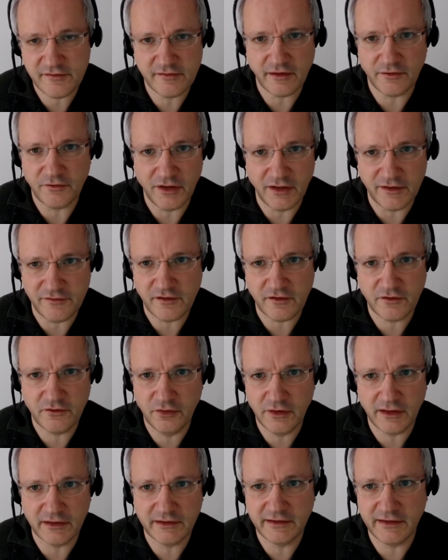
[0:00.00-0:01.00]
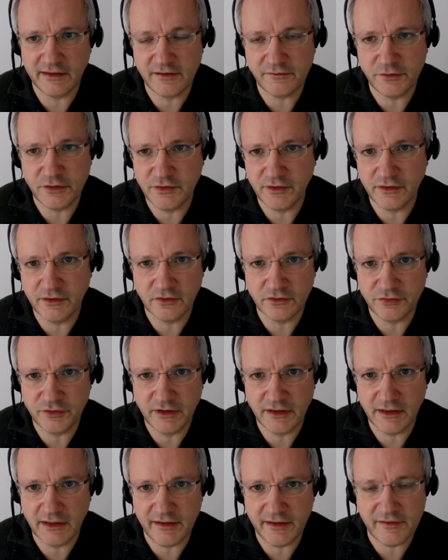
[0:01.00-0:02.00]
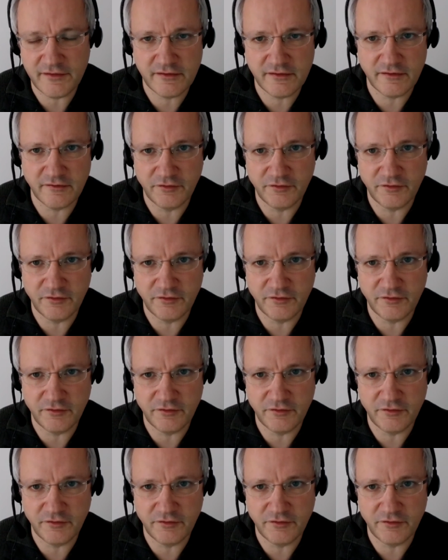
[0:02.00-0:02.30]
There are other cool ideas which we could realize.